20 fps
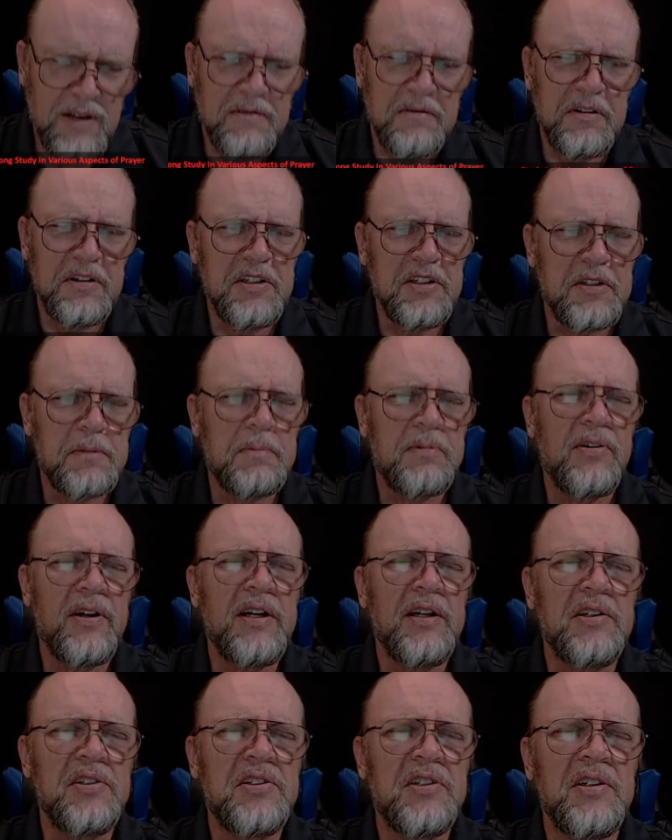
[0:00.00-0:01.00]
for this
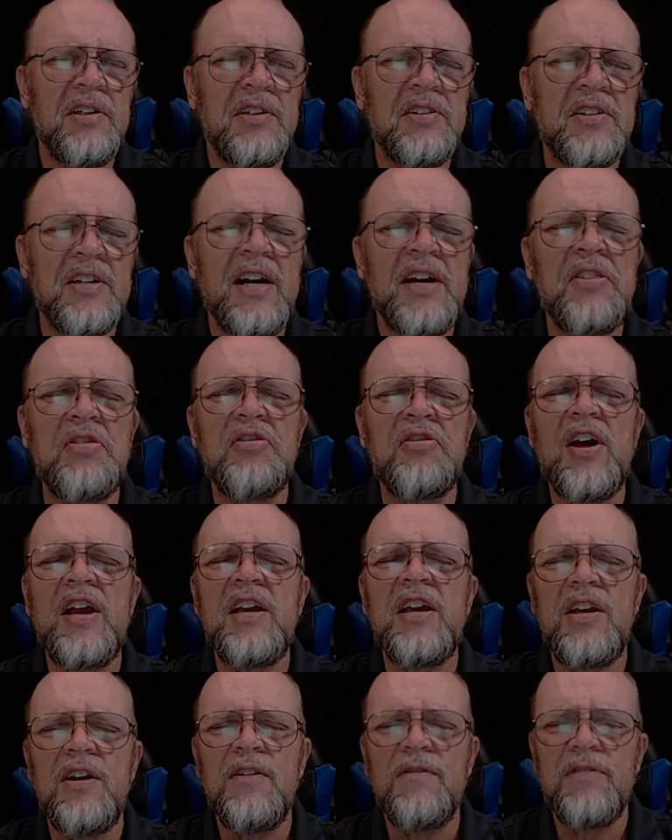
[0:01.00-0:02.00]
prayer series. I
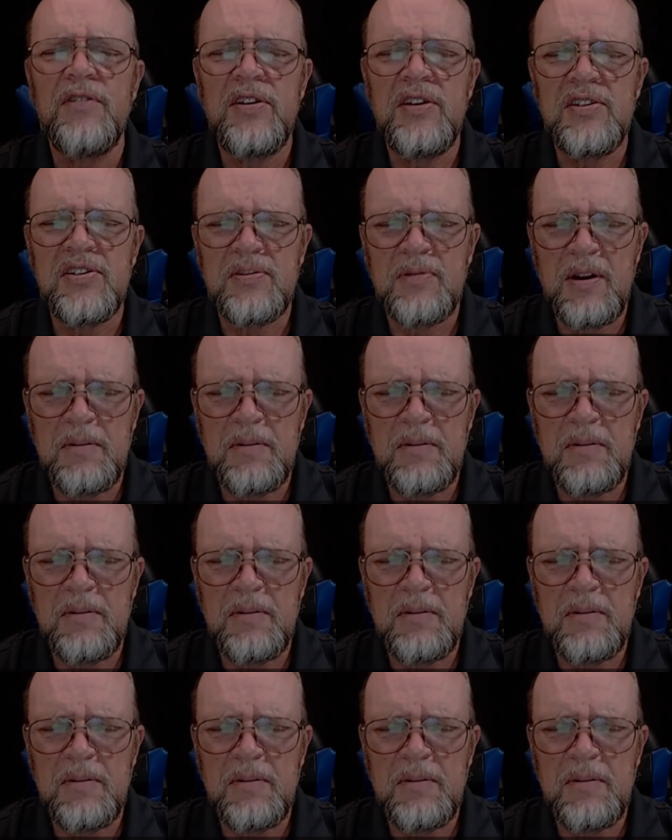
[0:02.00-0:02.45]
thank you for this